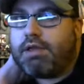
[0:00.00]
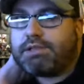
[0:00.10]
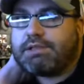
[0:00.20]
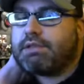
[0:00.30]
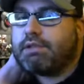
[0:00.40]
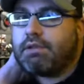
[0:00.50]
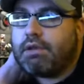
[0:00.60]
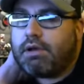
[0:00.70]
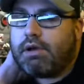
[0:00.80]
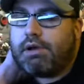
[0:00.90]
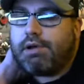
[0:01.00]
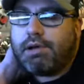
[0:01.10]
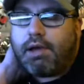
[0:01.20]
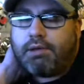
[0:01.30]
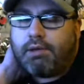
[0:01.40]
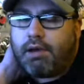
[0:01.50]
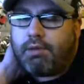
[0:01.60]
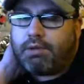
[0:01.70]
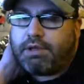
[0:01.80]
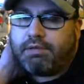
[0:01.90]
That's I
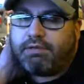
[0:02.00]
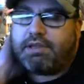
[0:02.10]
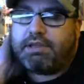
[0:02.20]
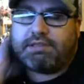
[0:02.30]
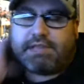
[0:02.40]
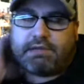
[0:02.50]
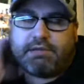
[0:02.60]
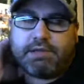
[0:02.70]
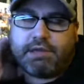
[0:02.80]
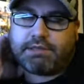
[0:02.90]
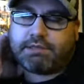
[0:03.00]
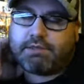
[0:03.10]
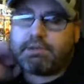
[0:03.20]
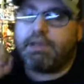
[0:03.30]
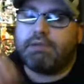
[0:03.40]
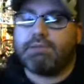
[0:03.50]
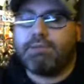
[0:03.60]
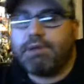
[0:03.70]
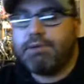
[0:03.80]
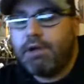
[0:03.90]
don't want to give any exact locations or names, but